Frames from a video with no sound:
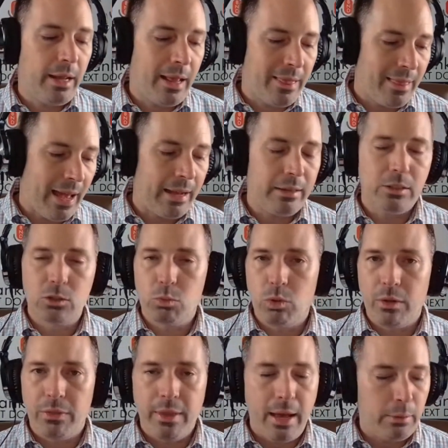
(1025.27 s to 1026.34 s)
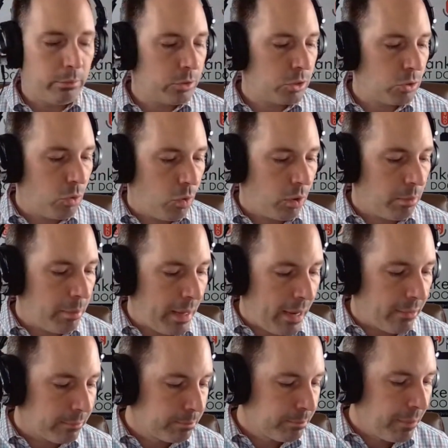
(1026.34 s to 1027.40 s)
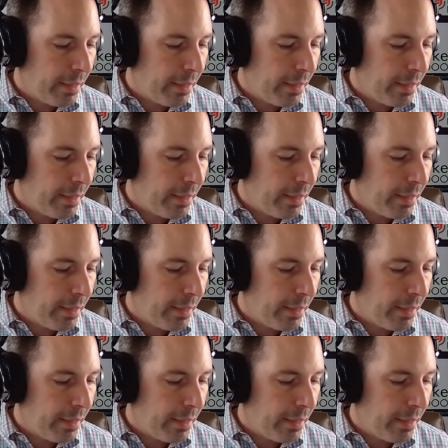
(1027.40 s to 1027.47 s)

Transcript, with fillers: And that is what that was all about.